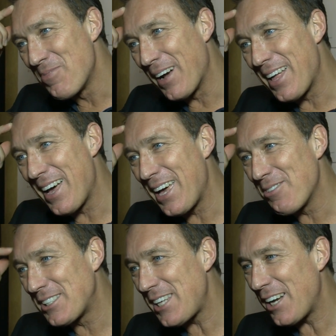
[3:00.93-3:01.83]
But
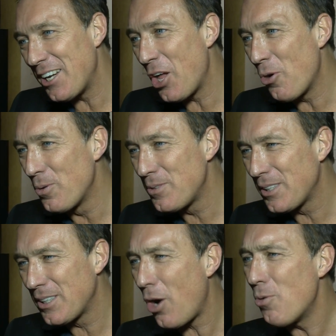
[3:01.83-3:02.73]
it was set in an old
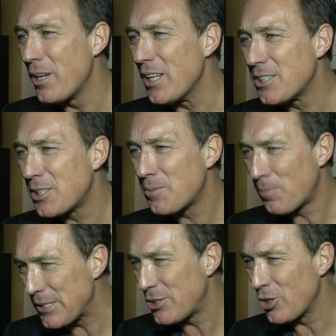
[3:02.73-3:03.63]
Colditz
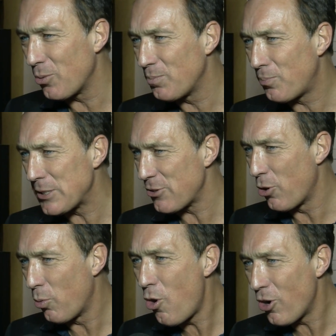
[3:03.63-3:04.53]
prisoner of